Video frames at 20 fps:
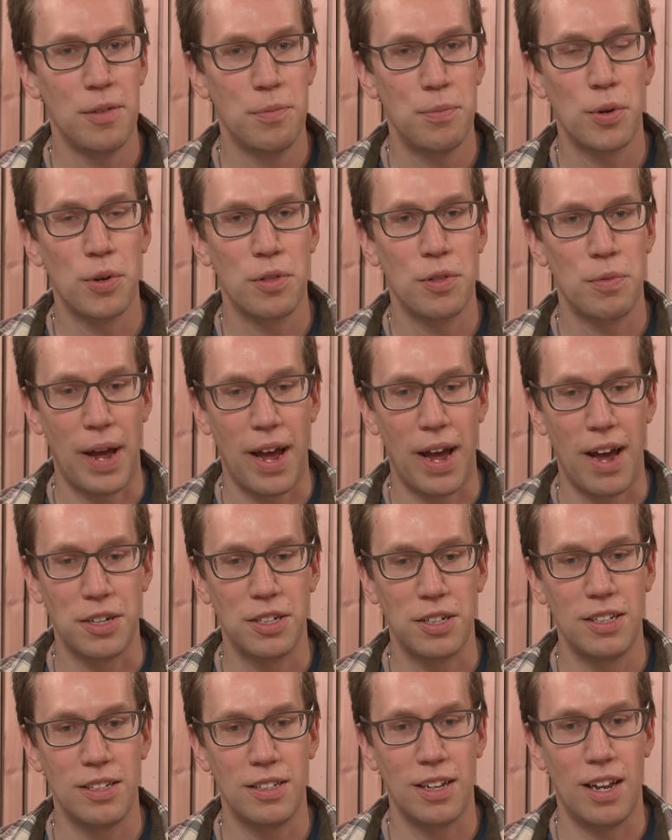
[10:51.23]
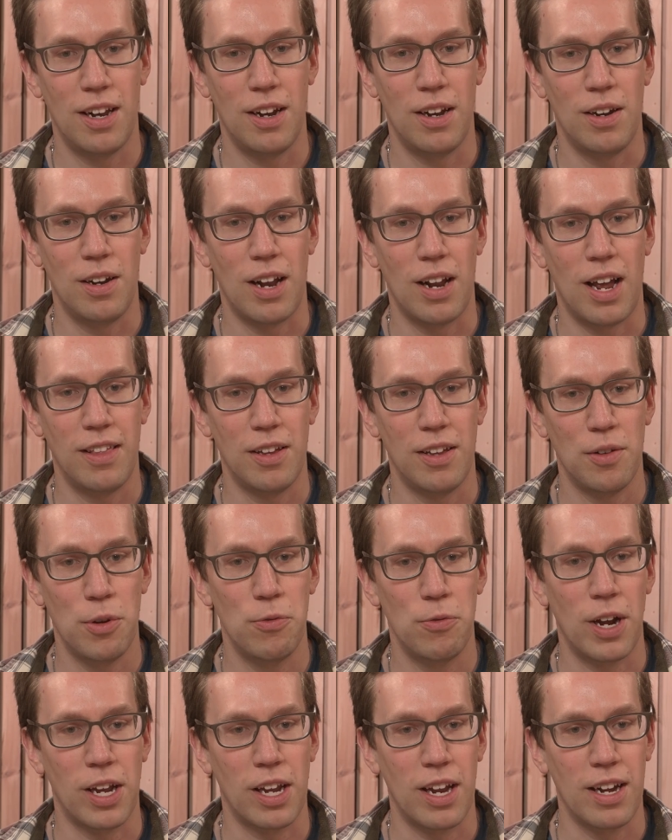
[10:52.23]
both passions and I think we
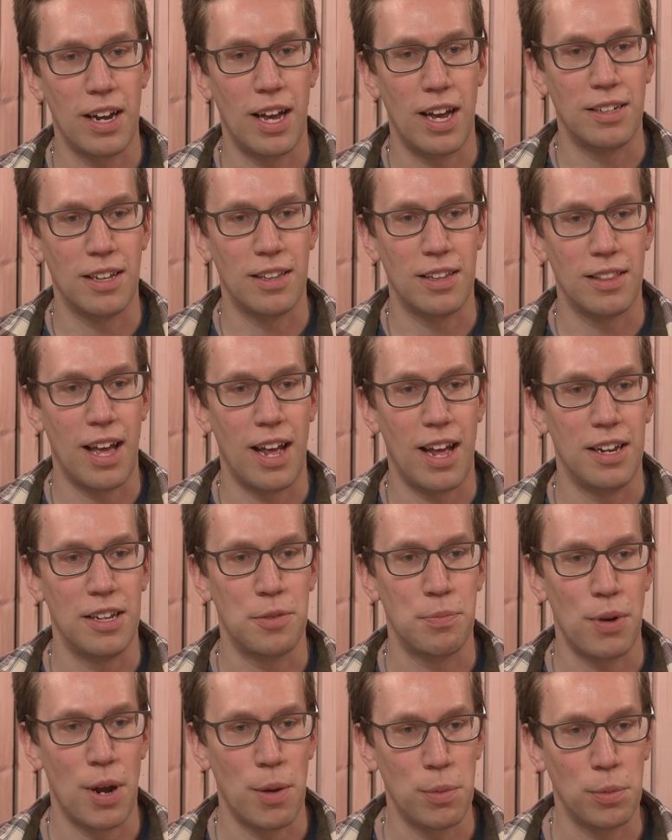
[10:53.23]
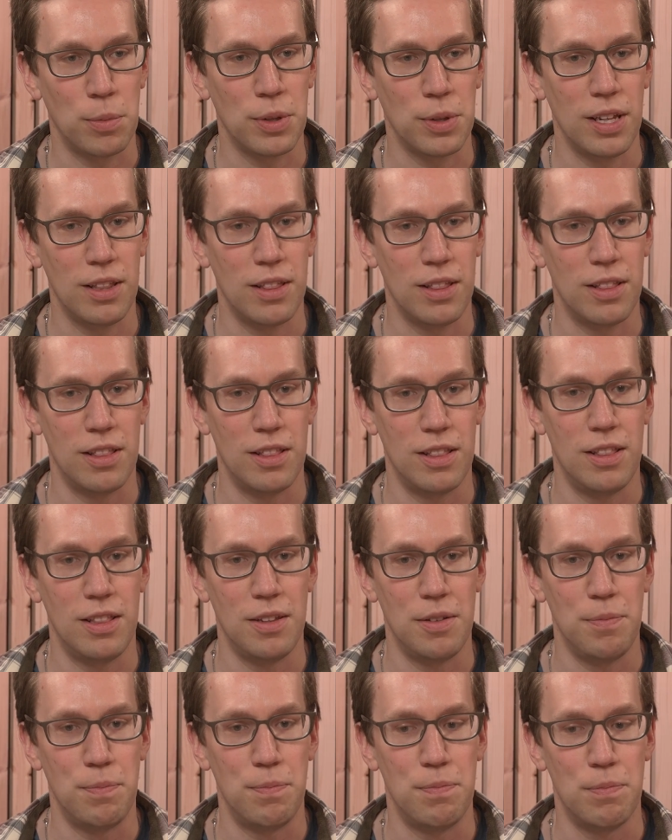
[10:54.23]
recognize that that is probably
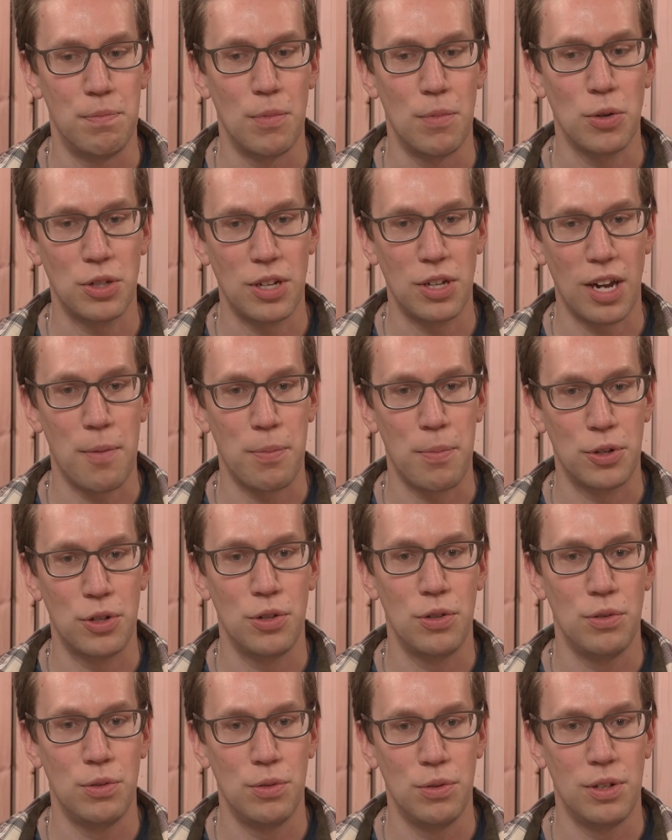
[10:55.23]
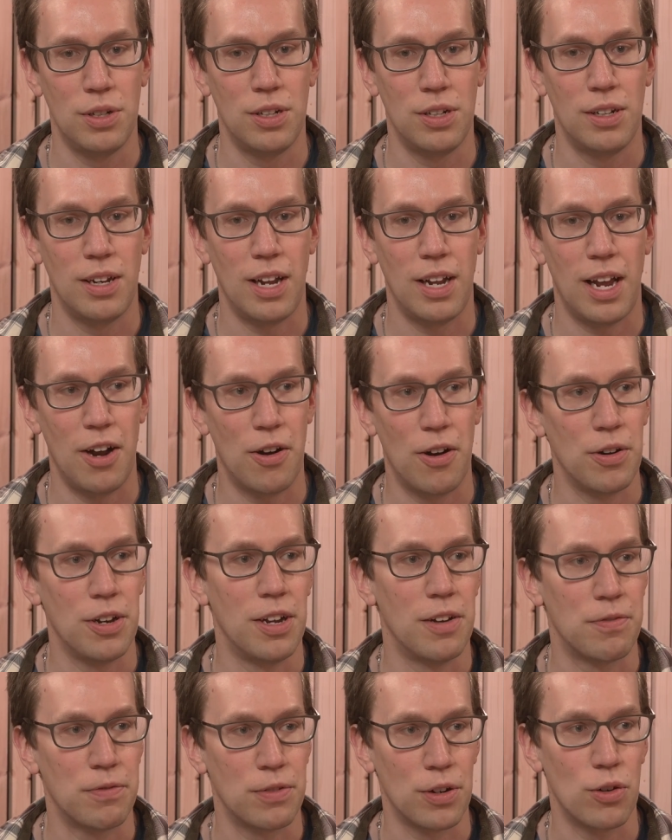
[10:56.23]
the most opportune
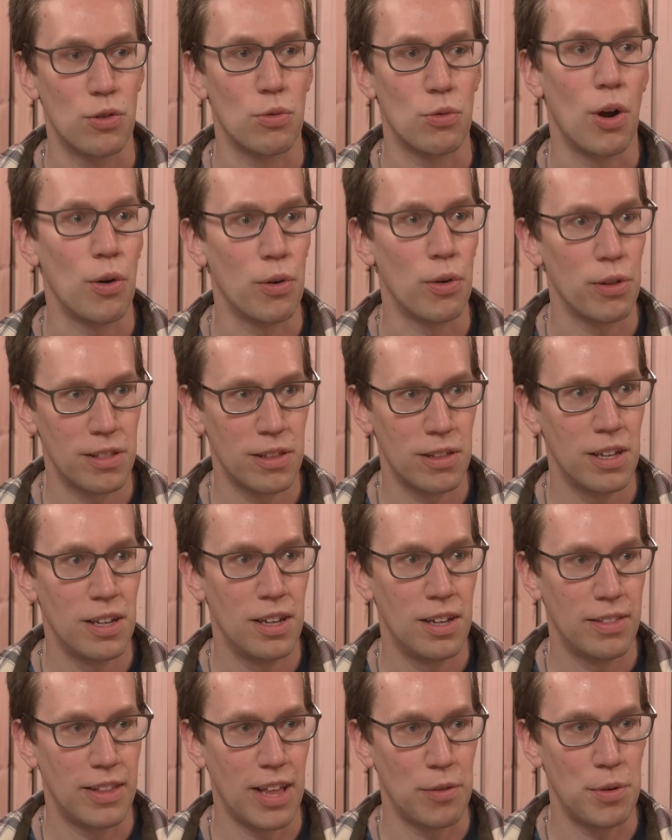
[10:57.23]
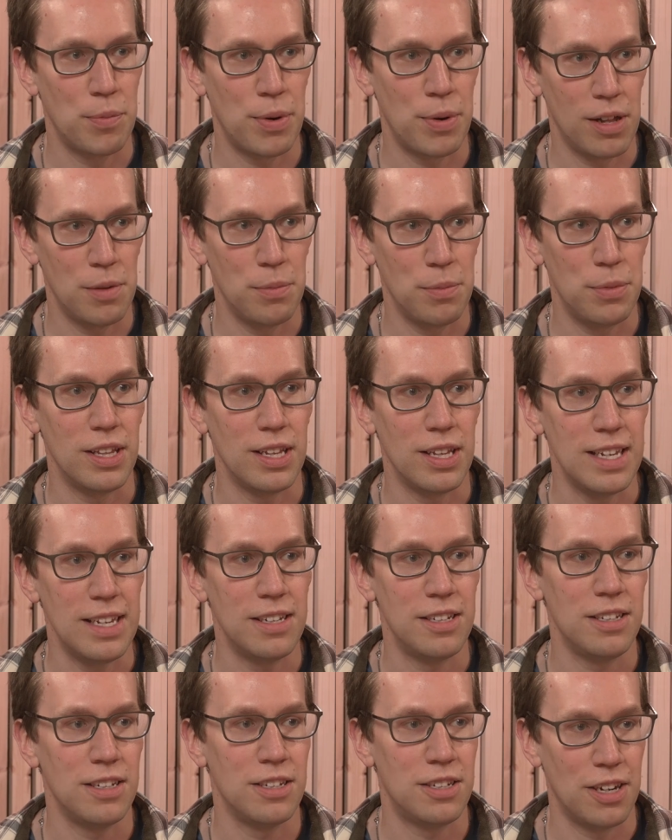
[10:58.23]
area for growth. Mm-hmm. That would probably be the
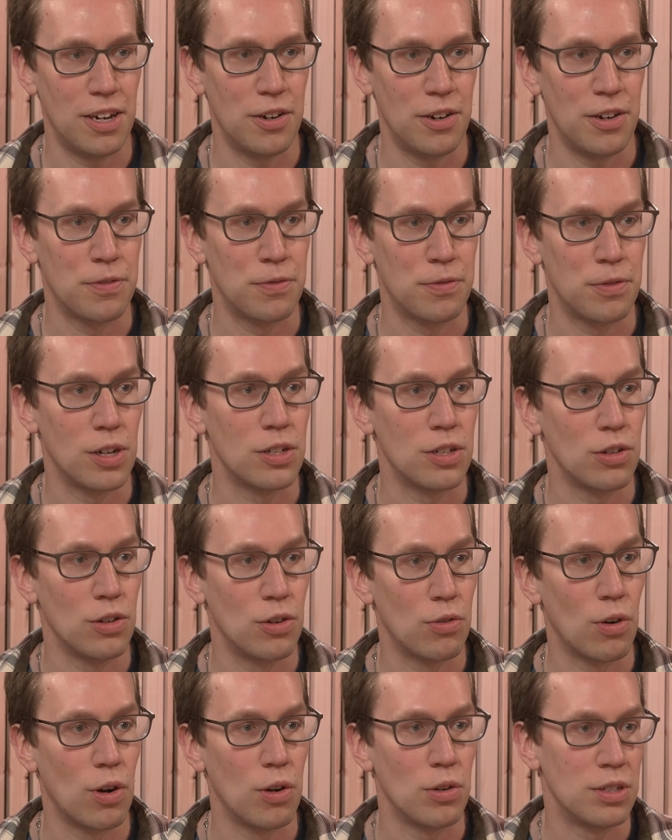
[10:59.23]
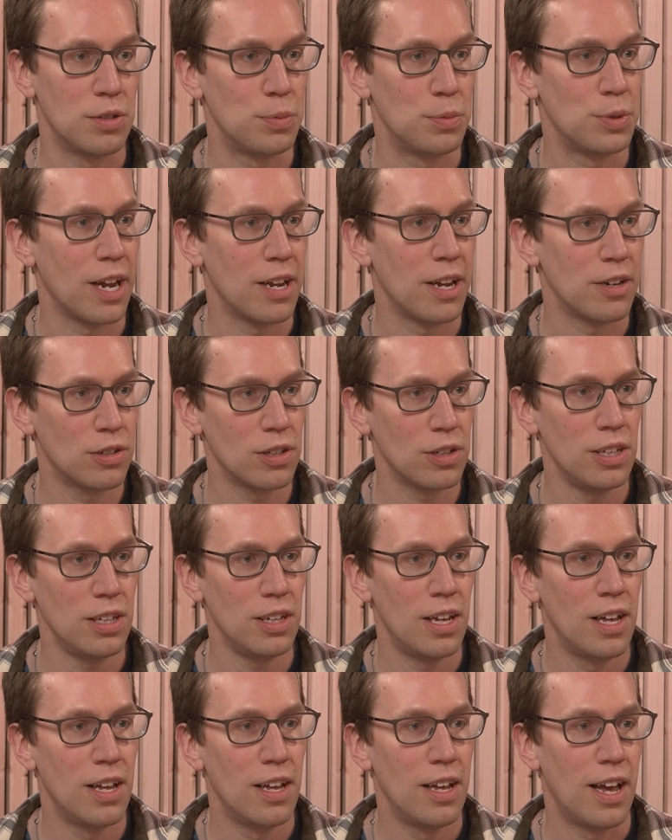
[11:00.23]
easiest area for us to grow substantially.
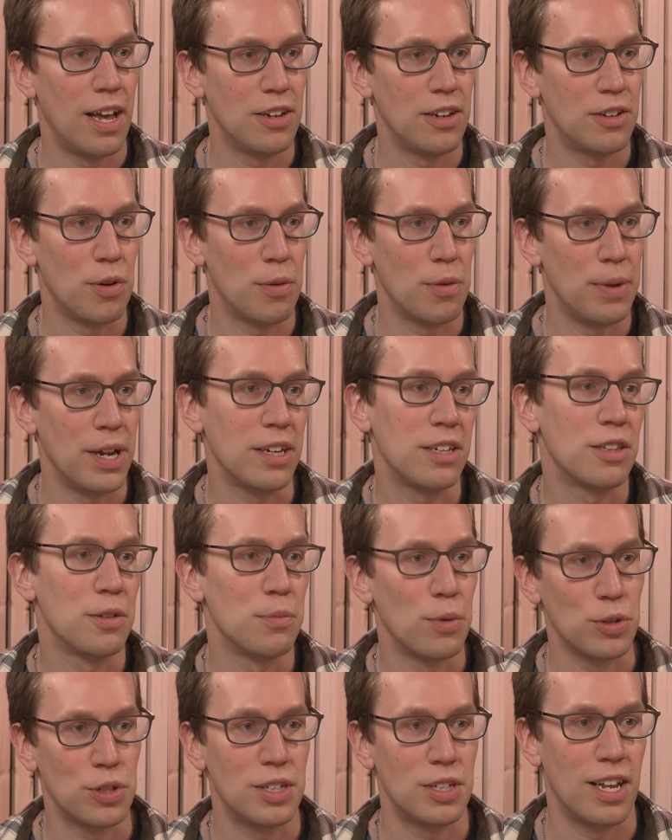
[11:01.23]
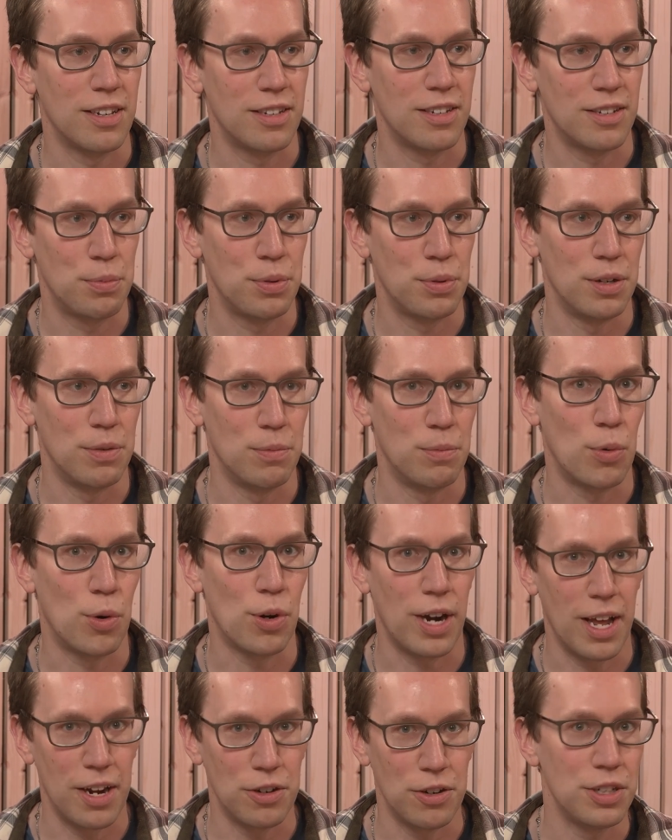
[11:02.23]
And so it makes the most sense to put more
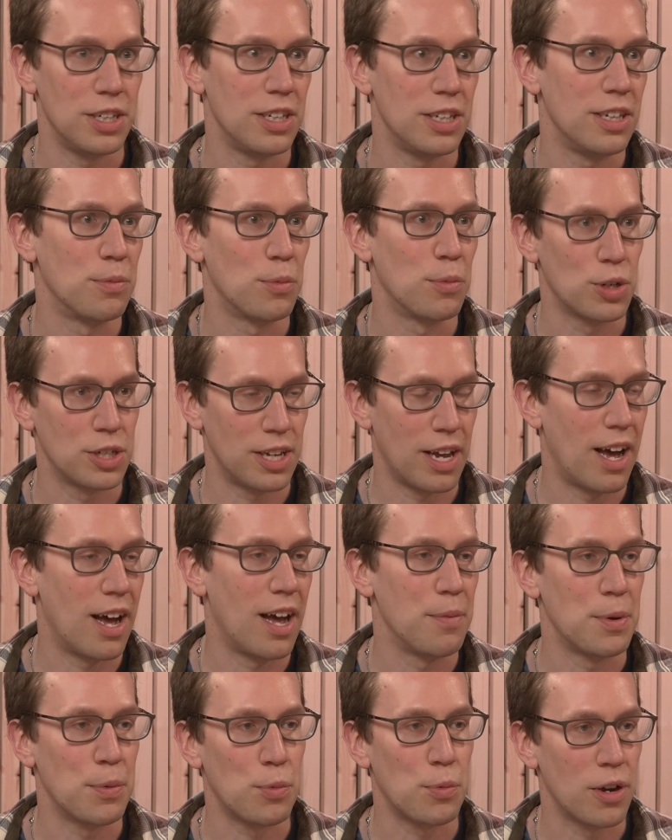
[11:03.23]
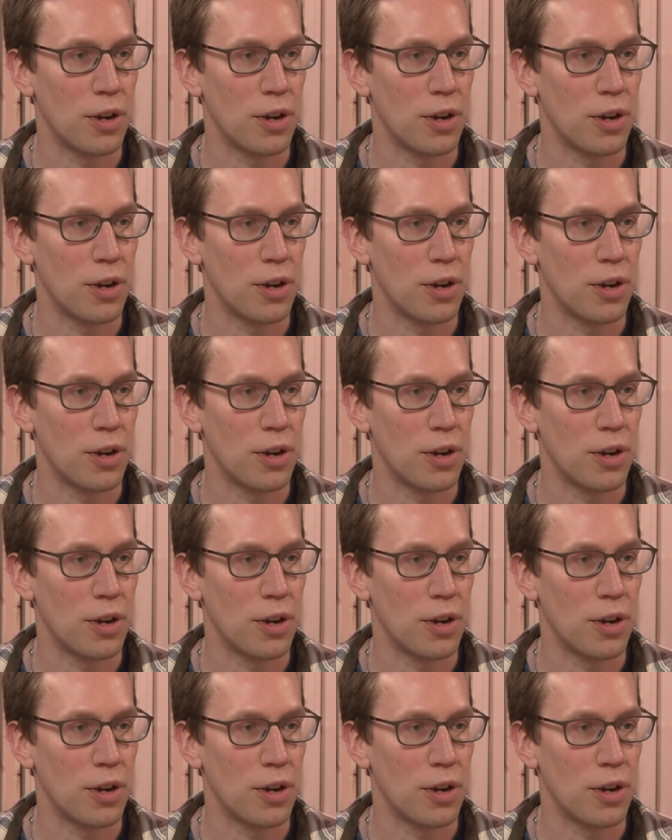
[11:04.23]
energy and more time and more